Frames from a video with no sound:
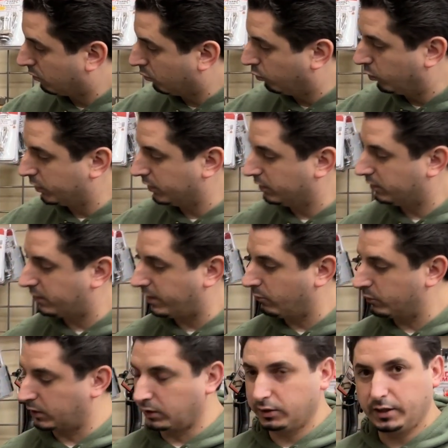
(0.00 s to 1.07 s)
wooden thing
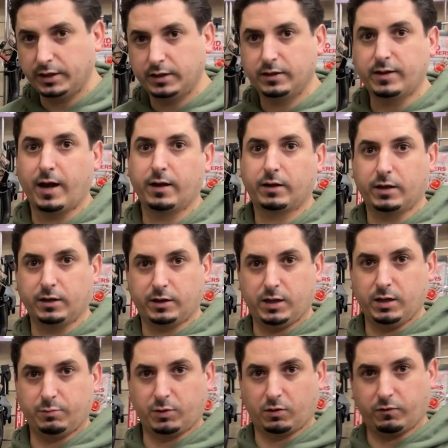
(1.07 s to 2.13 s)
with a lid that can
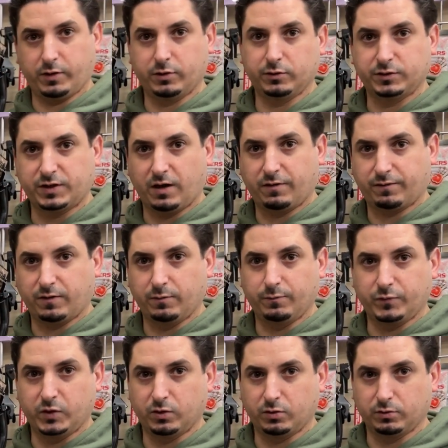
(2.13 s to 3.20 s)
keep the critters out
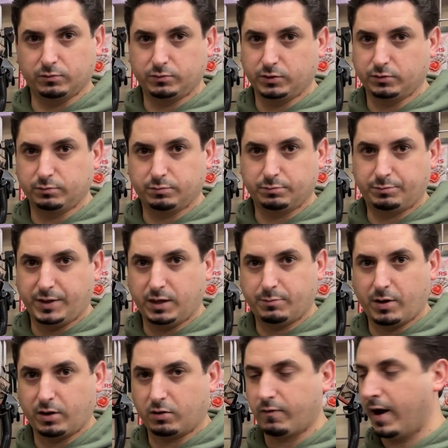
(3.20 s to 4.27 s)
from your peanut
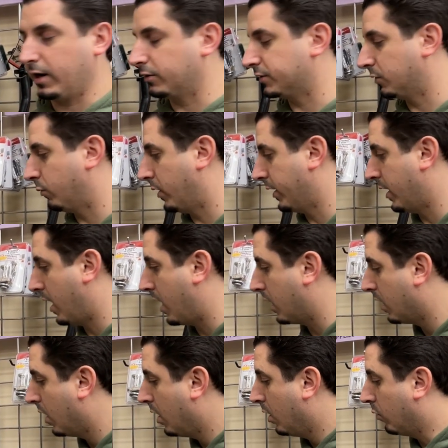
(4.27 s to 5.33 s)
butter crackers and whatnot
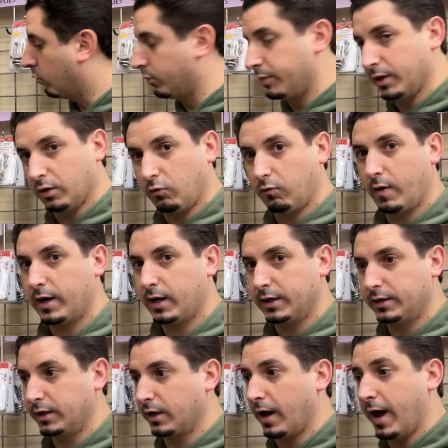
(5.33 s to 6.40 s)
would be a great
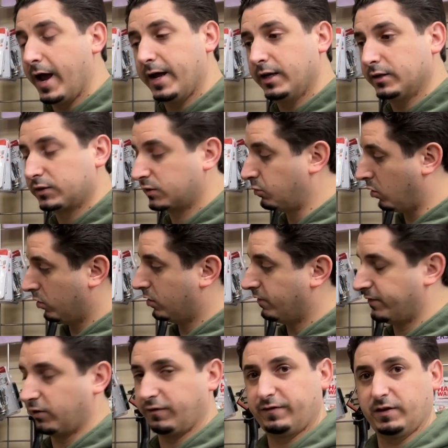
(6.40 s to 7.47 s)
idea. And it's small
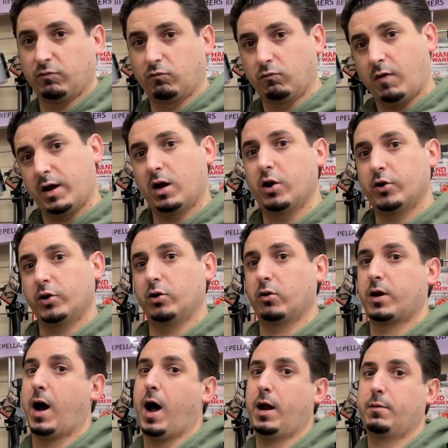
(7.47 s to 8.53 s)
enough it'll fit right under your
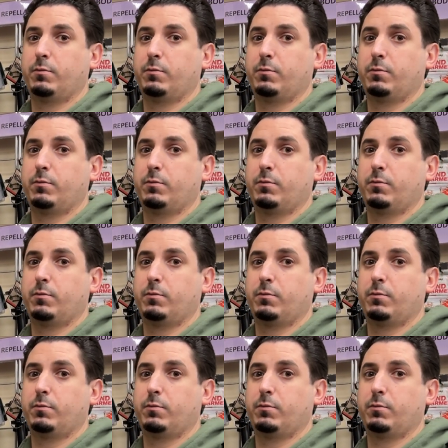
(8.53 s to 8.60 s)
cot.